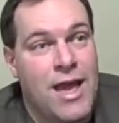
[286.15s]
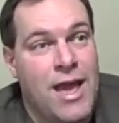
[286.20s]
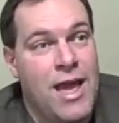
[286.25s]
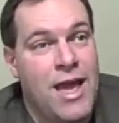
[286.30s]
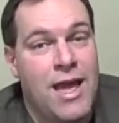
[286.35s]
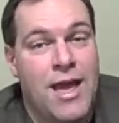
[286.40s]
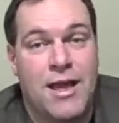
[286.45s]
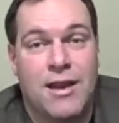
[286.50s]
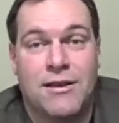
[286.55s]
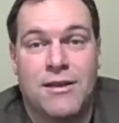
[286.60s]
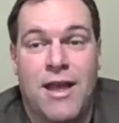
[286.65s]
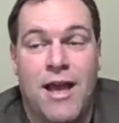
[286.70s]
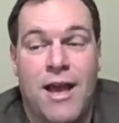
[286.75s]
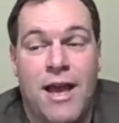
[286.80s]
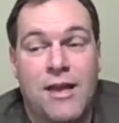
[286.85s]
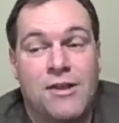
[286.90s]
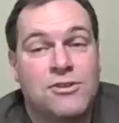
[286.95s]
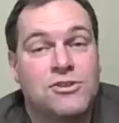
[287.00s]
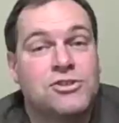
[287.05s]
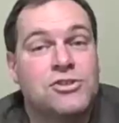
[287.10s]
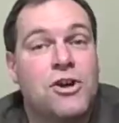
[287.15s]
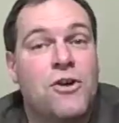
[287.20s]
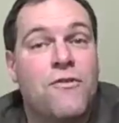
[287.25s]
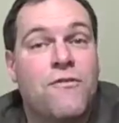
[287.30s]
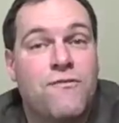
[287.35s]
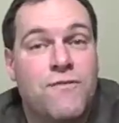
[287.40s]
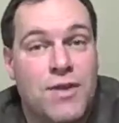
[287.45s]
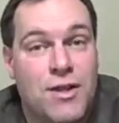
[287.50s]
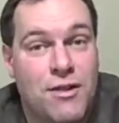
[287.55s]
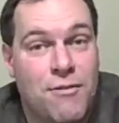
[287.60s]
And now, how's Joe
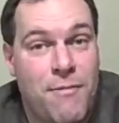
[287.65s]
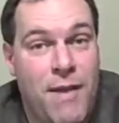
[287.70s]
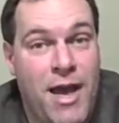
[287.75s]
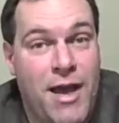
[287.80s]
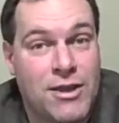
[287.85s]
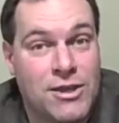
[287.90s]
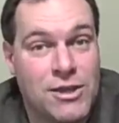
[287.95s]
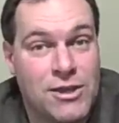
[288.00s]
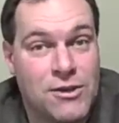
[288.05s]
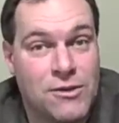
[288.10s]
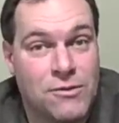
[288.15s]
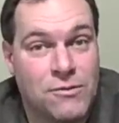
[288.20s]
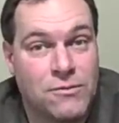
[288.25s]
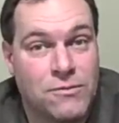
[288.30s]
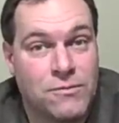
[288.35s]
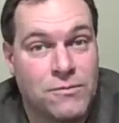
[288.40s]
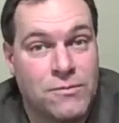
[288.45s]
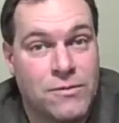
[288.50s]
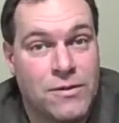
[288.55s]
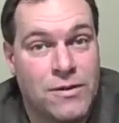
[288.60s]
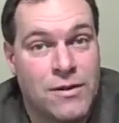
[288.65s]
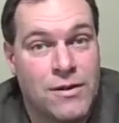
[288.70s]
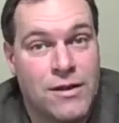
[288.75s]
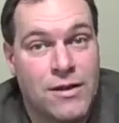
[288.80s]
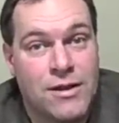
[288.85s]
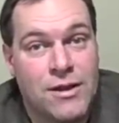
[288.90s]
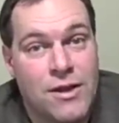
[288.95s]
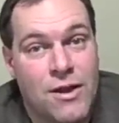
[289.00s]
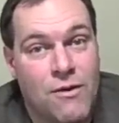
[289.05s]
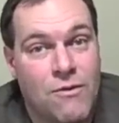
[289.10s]
feel about you?
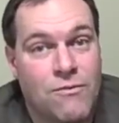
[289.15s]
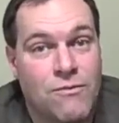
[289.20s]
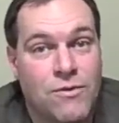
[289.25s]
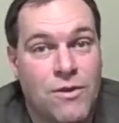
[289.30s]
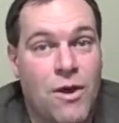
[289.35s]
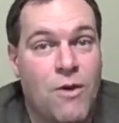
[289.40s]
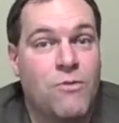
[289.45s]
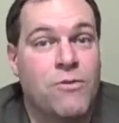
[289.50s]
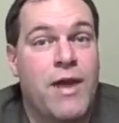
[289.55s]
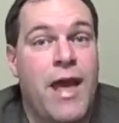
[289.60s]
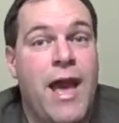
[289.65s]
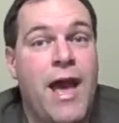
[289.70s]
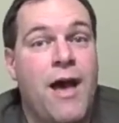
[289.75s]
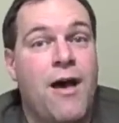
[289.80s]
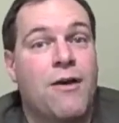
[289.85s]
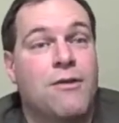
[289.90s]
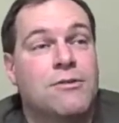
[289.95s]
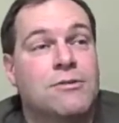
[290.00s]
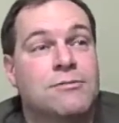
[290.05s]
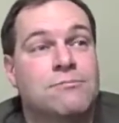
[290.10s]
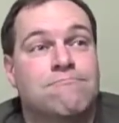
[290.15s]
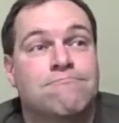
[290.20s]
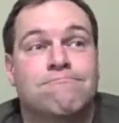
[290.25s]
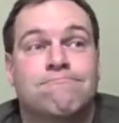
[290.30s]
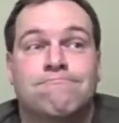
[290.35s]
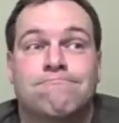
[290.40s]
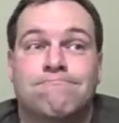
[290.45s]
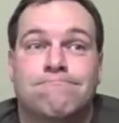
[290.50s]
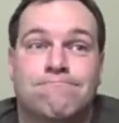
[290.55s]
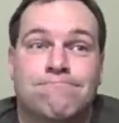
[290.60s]
No doubt,
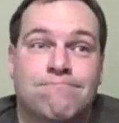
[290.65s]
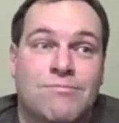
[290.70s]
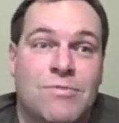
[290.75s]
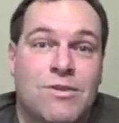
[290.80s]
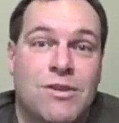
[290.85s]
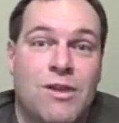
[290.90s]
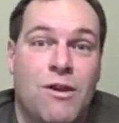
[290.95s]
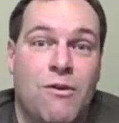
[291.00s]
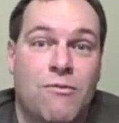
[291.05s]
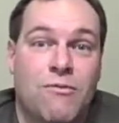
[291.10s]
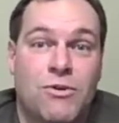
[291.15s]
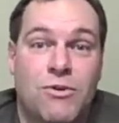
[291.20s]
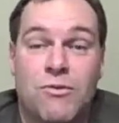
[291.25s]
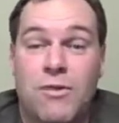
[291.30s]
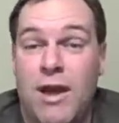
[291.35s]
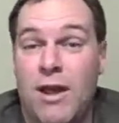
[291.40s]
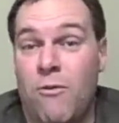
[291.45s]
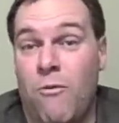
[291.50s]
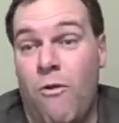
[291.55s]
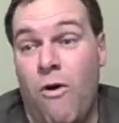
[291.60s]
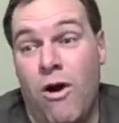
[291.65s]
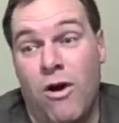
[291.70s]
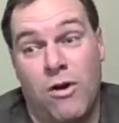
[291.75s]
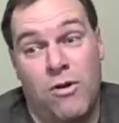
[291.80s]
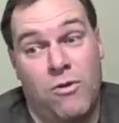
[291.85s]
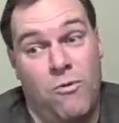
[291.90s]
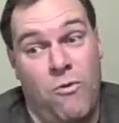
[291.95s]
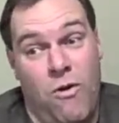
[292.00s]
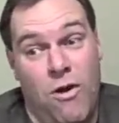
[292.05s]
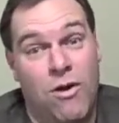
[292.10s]
you kind of walk
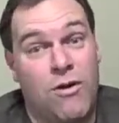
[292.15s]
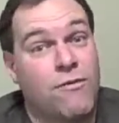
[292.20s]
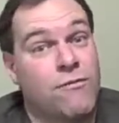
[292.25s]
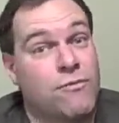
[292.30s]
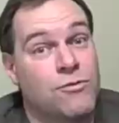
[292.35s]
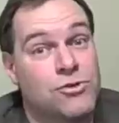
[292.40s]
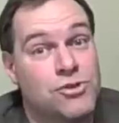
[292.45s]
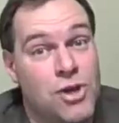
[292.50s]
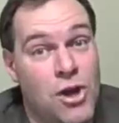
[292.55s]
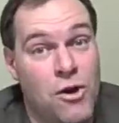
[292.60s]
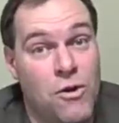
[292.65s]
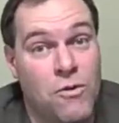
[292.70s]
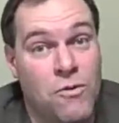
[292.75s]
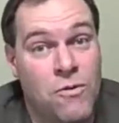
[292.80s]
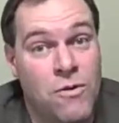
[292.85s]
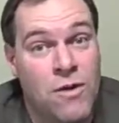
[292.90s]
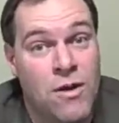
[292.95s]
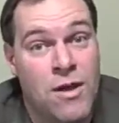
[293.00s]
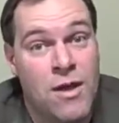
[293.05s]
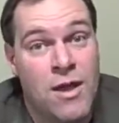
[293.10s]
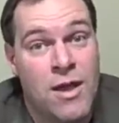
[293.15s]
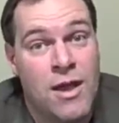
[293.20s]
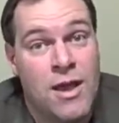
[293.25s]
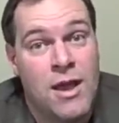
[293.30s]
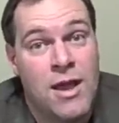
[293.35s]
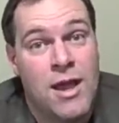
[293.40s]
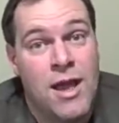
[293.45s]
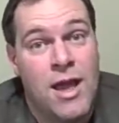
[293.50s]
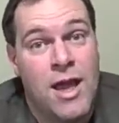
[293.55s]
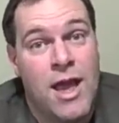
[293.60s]
on water for Joe.
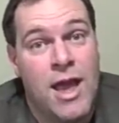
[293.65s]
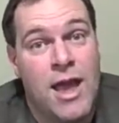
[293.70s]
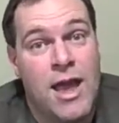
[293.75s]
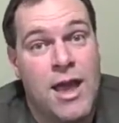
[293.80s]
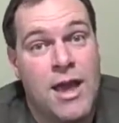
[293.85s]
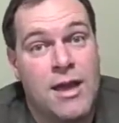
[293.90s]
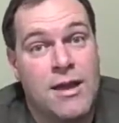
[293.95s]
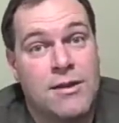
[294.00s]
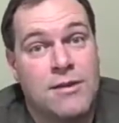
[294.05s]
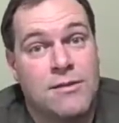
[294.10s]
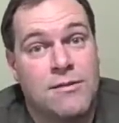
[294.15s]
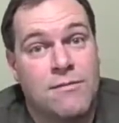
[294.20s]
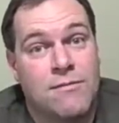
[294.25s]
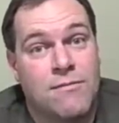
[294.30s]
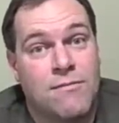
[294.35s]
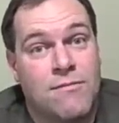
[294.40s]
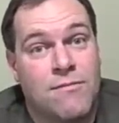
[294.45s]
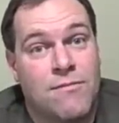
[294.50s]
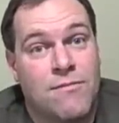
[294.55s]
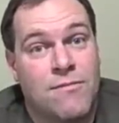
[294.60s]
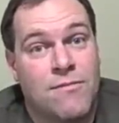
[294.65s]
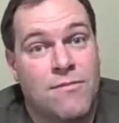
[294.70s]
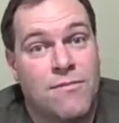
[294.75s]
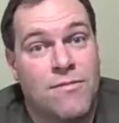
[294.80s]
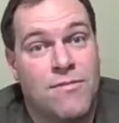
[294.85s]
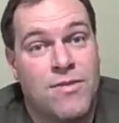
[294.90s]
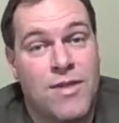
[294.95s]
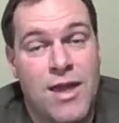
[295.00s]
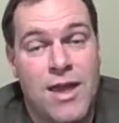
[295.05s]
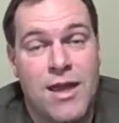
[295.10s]
And
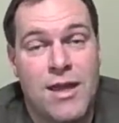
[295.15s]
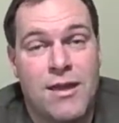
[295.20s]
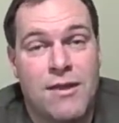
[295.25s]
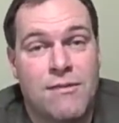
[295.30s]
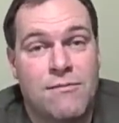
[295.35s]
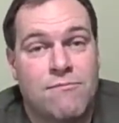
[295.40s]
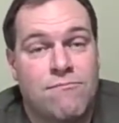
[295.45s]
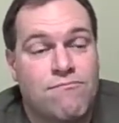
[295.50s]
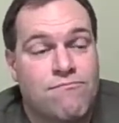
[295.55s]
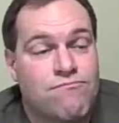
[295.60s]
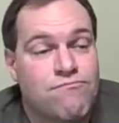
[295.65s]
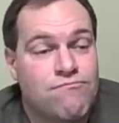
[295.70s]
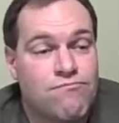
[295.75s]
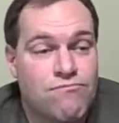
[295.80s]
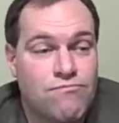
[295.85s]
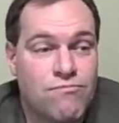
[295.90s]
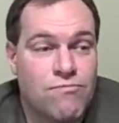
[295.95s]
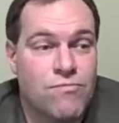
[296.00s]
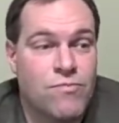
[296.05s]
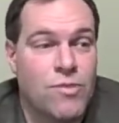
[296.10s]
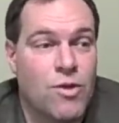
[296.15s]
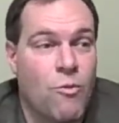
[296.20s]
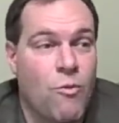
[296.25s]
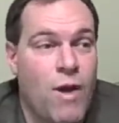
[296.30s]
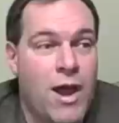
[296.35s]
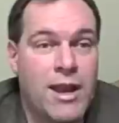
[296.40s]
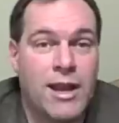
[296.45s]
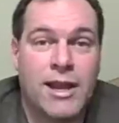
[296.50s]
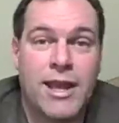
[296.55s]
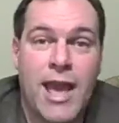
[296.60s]
then the
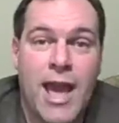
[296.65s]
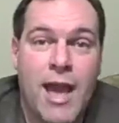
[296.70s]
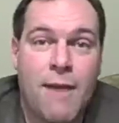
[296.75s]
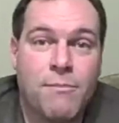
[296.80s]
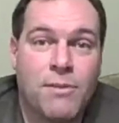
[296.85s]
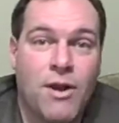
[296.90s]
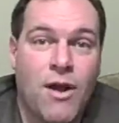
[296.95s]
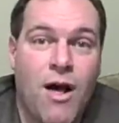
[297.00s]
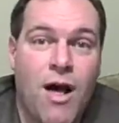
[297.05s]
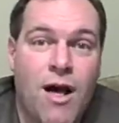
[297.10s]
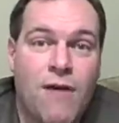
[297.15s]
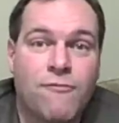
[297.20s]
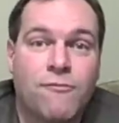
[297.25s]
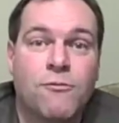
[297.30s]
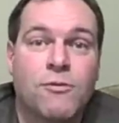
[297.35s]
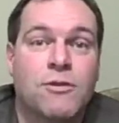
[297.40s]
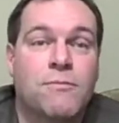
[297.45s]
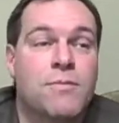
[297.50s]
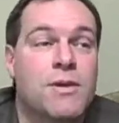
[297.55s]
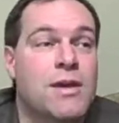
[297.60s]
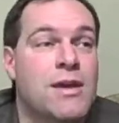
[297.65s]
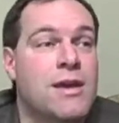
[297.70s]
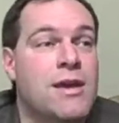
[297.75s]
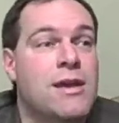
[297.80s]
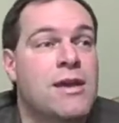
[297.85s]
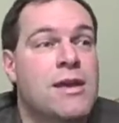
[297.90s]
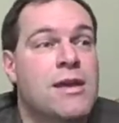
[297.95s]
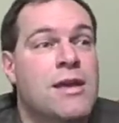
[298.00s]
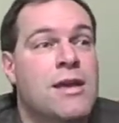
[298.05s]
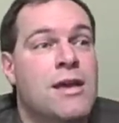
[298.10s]
way to cap it off would
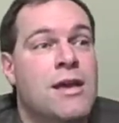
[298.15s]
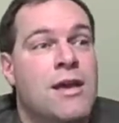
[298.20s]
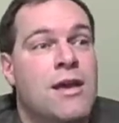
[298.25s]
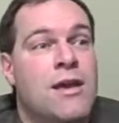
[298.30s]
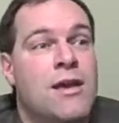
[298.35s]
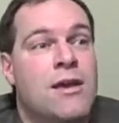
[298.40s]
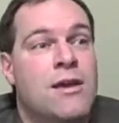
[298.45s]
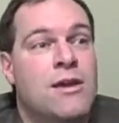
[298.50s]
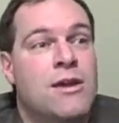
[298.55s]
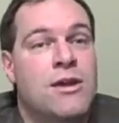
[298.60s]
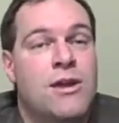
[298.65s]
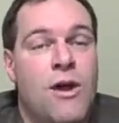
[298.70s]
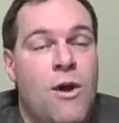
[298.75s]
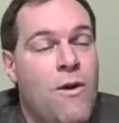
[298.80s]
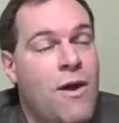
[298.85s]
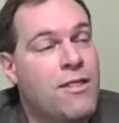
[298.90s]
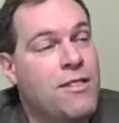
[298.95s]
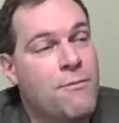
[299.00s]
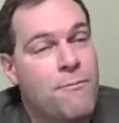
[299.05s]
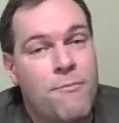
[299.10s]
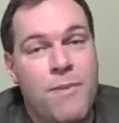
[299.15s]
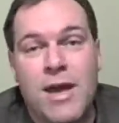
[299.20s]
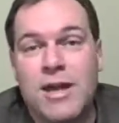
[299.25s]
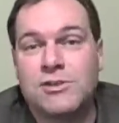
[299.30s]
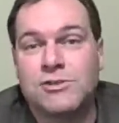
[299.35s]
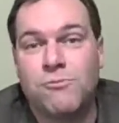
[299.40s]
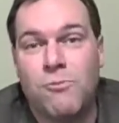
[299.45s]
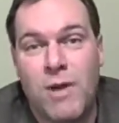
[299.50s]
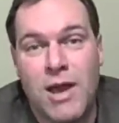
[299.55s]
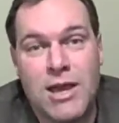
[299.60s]
be, You know, and the
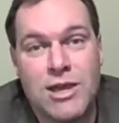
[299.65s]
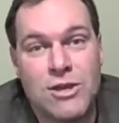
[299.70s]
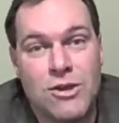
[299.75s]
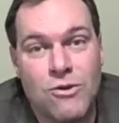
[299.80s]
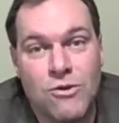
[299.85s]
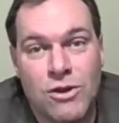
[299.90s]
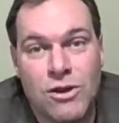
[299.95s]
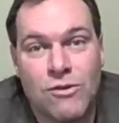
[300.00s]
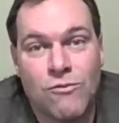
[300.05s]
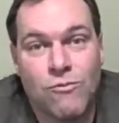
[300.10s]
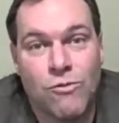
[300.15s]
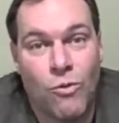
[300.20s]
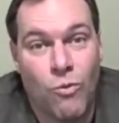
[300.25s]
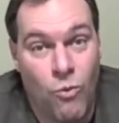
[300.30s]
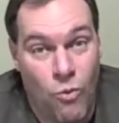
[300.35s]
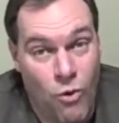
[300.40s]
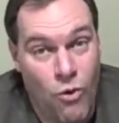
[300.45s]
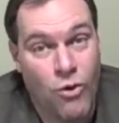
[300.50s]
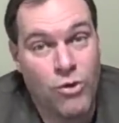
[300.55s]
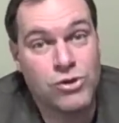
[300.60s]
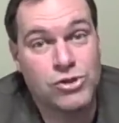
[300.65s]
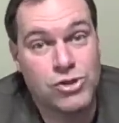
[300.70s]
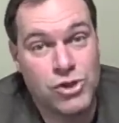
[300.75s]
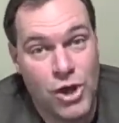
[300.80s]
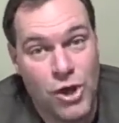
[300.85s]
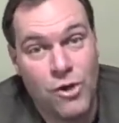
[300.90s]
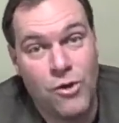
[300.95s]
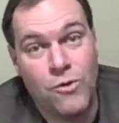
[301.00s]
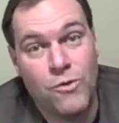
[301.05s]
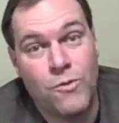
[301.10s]
best way you can reward
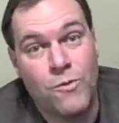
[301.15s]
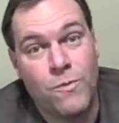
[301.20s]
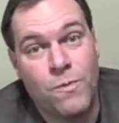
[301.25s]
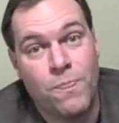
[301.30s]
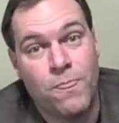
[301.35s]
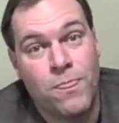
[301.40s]
Joe